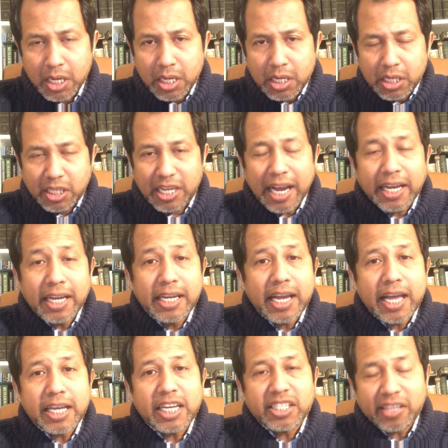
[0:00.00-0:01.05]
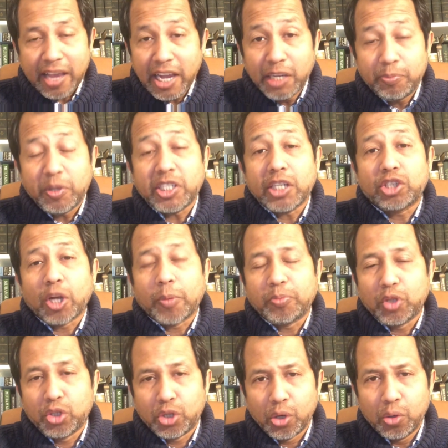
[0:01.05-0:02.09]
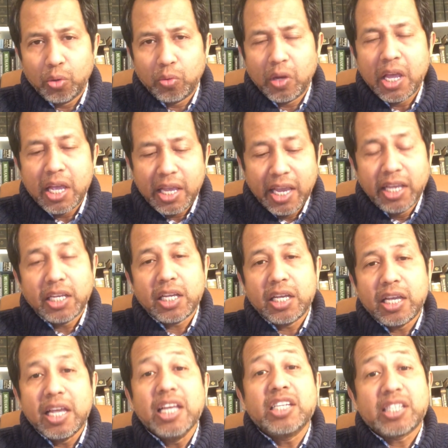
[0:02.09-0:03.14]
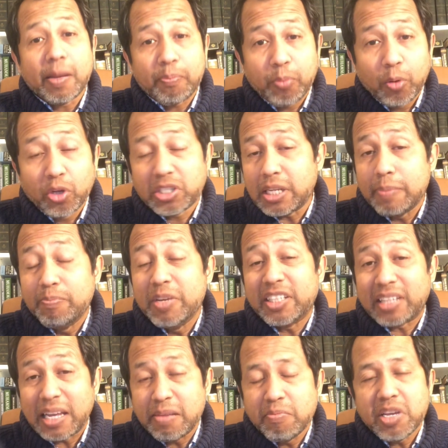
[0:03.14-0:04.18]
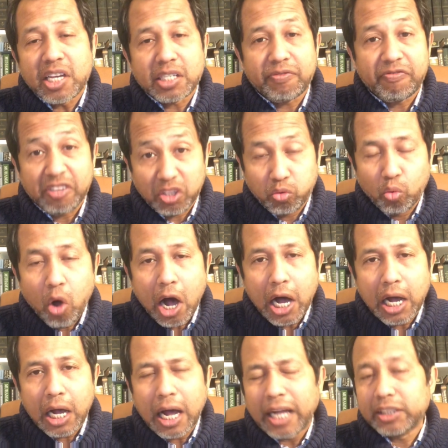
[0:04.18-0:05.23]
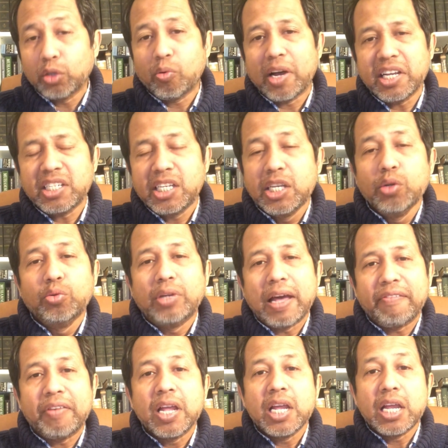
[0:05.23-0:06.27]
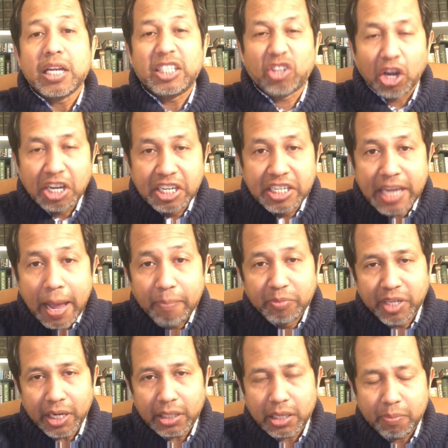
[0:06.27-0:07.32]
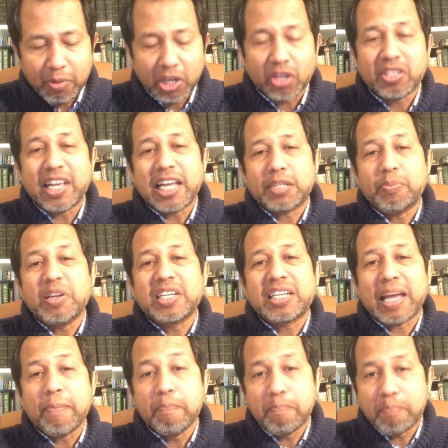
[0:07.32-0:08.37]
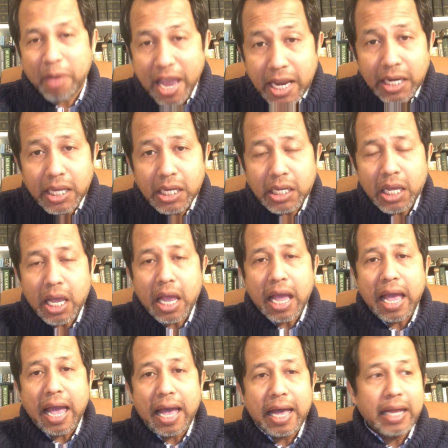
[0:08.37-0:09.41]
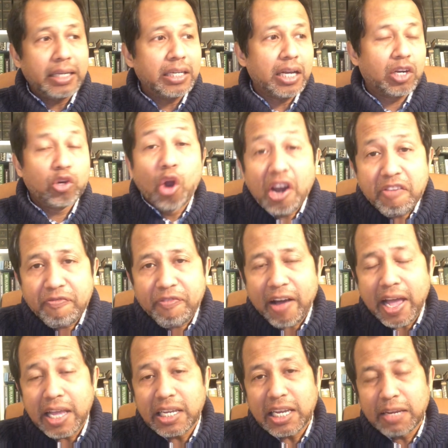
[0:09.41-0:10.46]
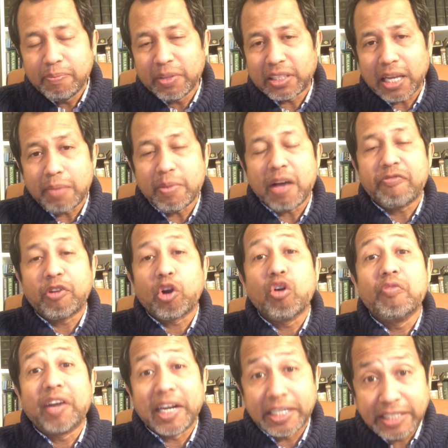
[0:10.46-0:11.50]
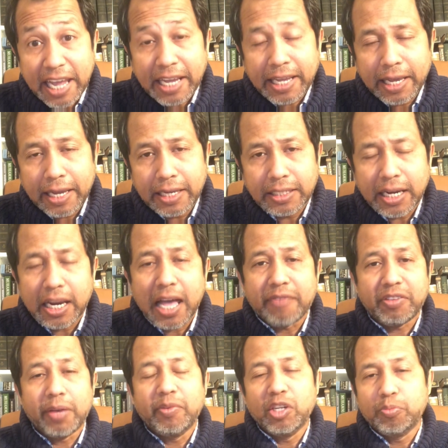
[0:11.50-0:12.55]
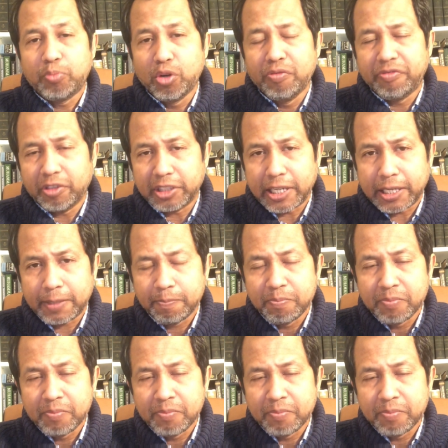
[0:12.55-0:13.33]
Zakir Naik is a hate preacher top to toe. He supports Ibn Taymiyyah's fatwa. Otherwise, he would have condemned it because he has been campaigning and glorifying Ibn Taymiyyah for over a decade. And I have given you proof for that.